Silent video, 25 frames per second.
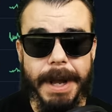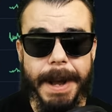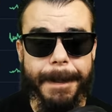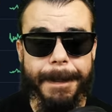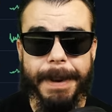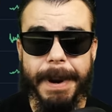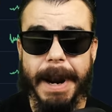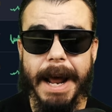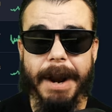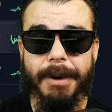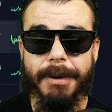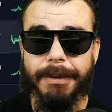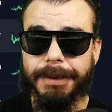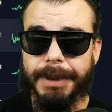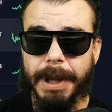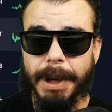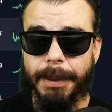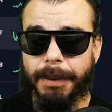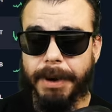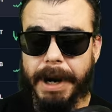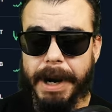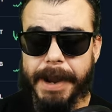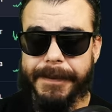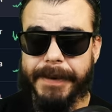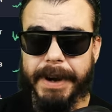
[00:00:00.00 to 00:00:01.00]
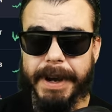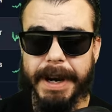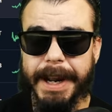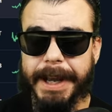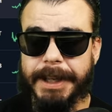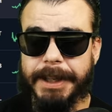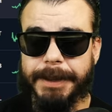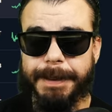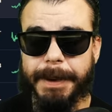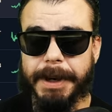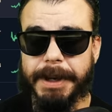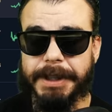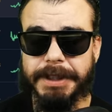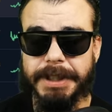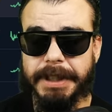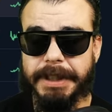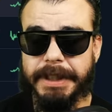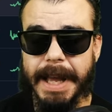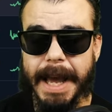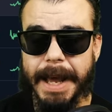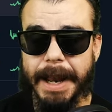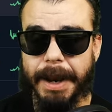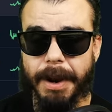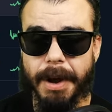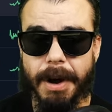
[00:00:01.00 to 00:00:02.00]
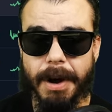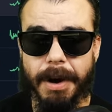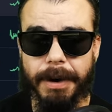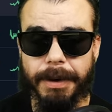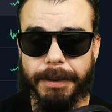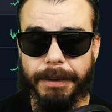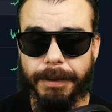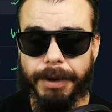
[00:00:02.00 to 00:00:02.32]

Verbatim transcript: but I don't think we're even going to experience it that long.